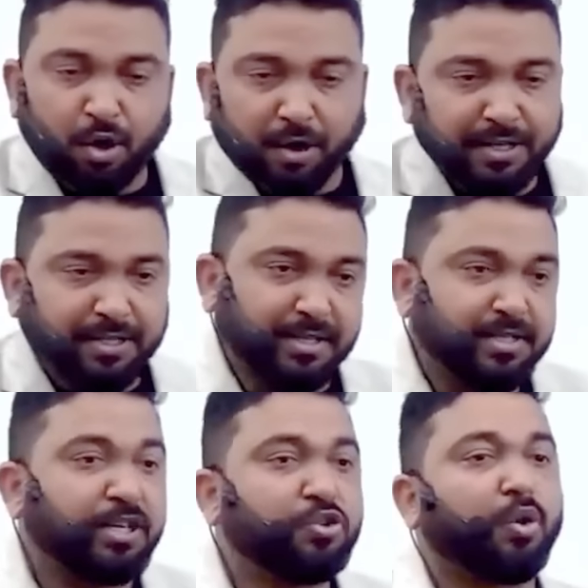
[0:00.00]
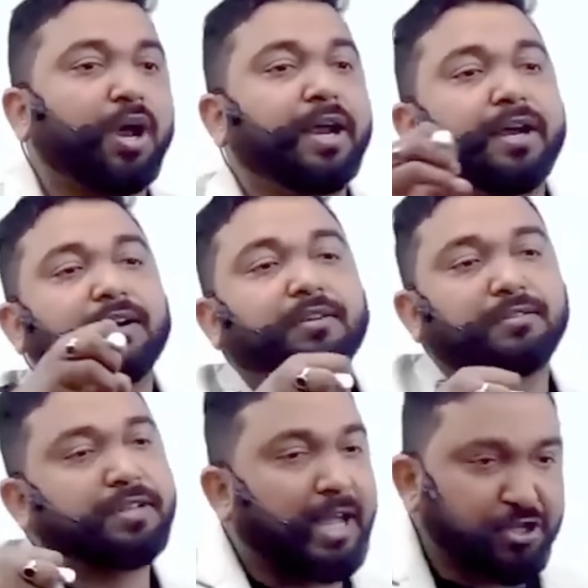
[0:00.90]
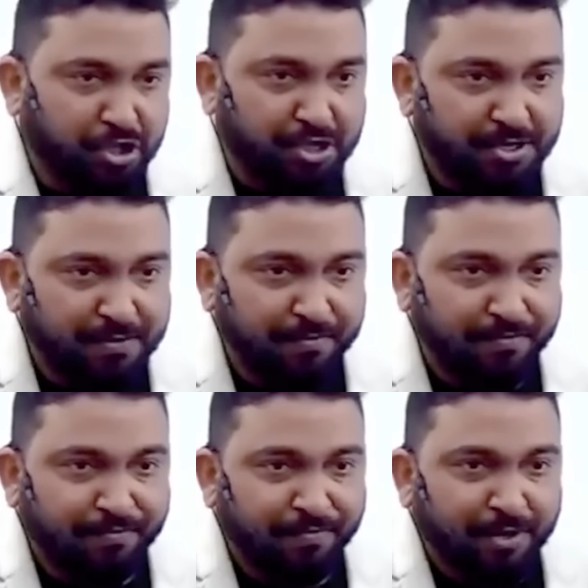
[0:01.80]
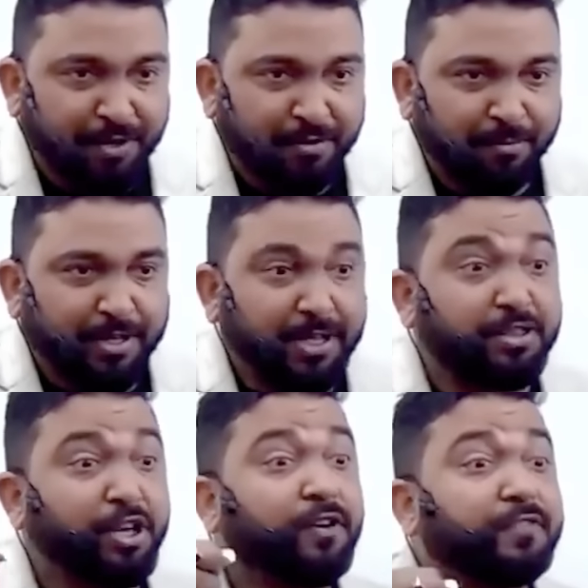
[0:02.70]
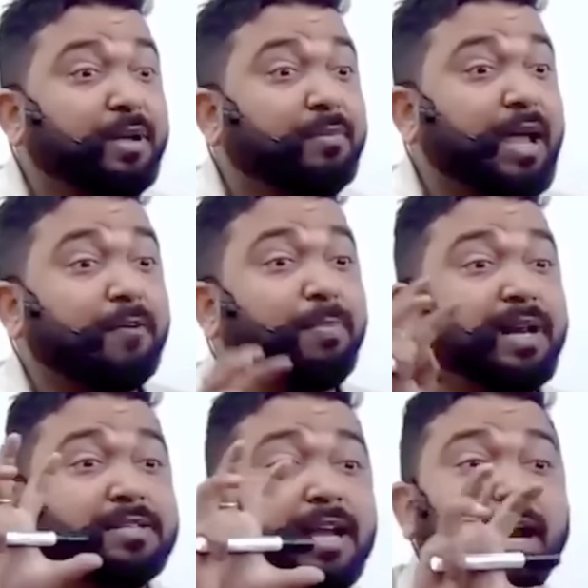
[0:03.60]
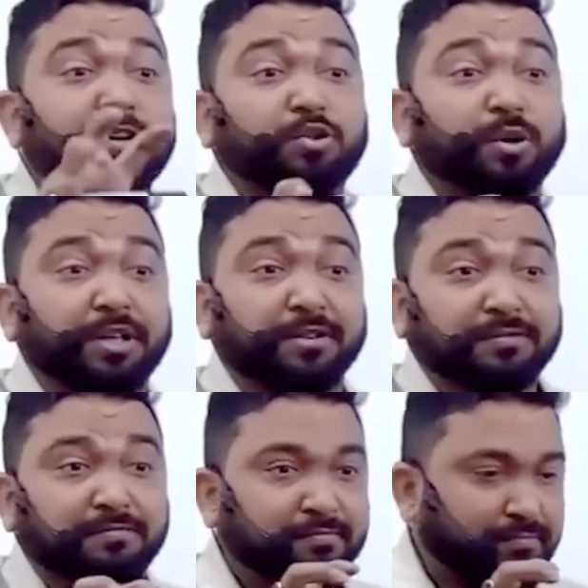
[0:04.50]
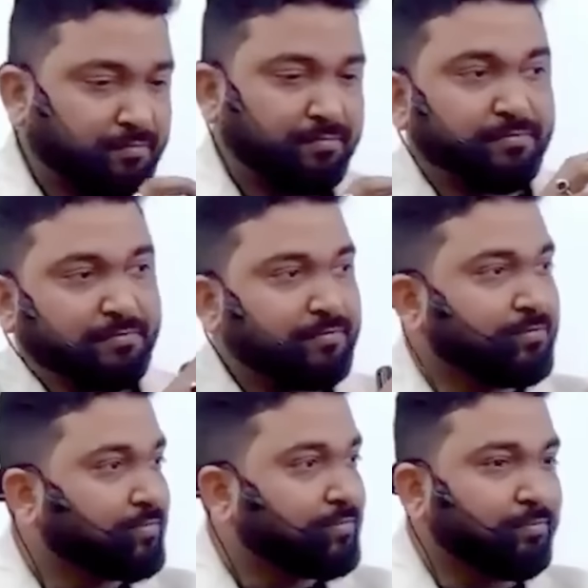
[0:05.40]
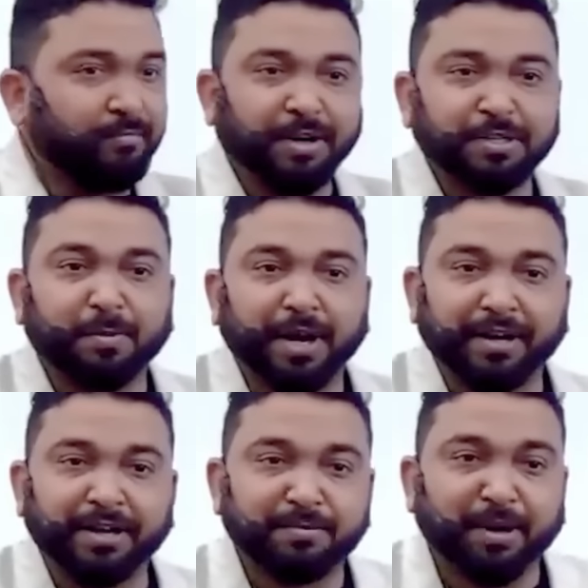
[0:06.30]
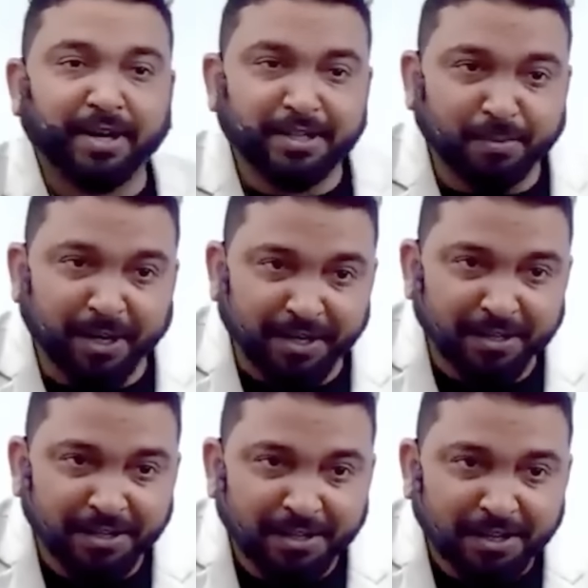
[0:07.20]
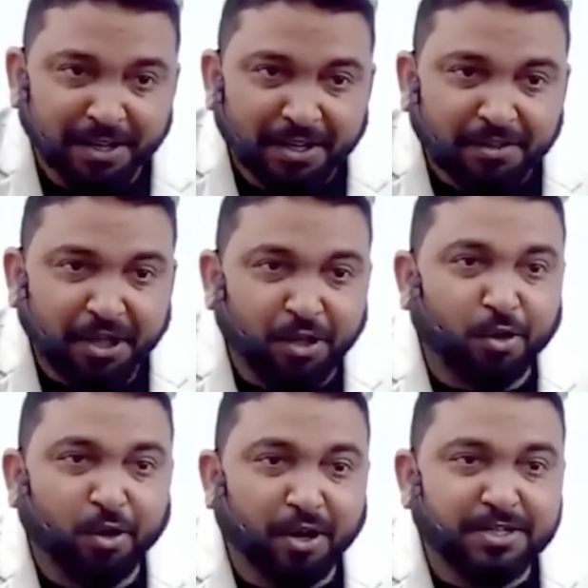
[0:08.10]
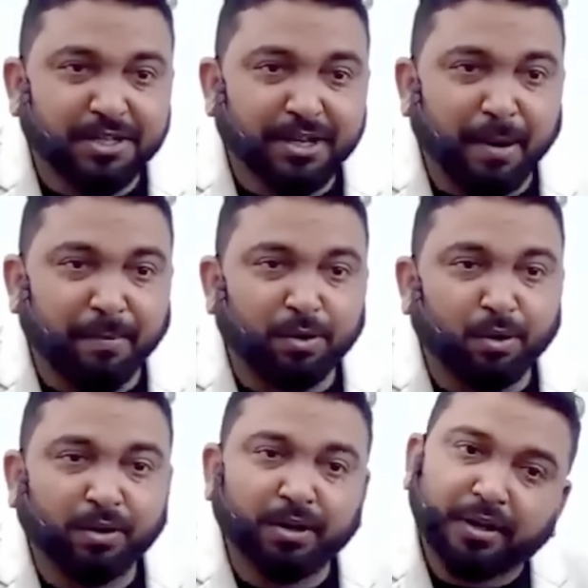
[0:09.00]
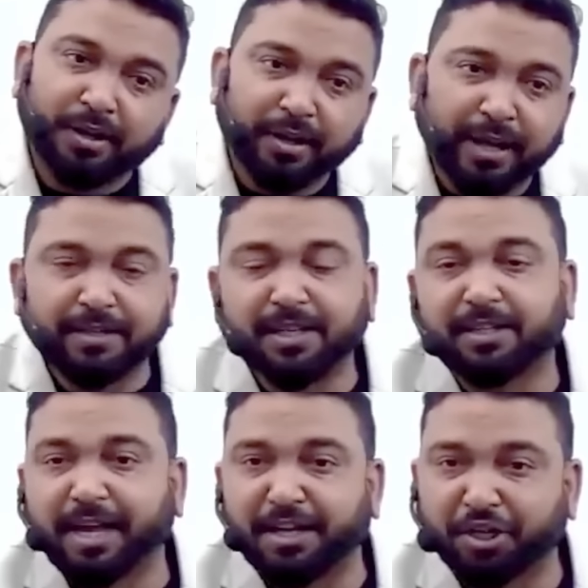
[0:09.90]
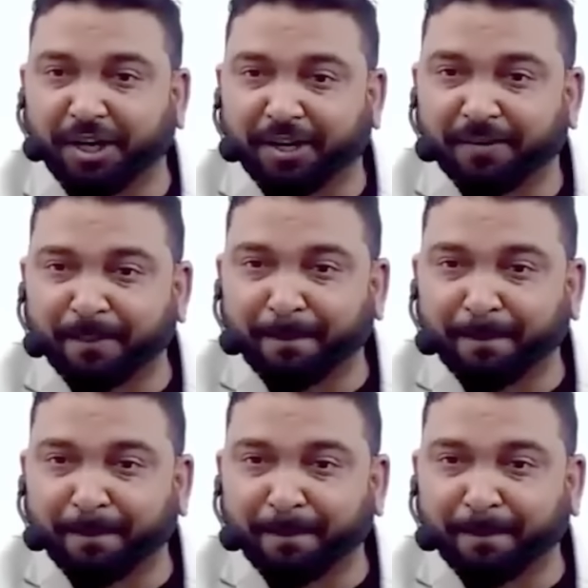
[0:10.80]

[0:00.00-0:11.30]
goddesses, they try and catch it. But then three of them have placed the hands together. It's mine, it's mine, it's mine. Tino goddesses ne apple ko ek saath catch kiya hai.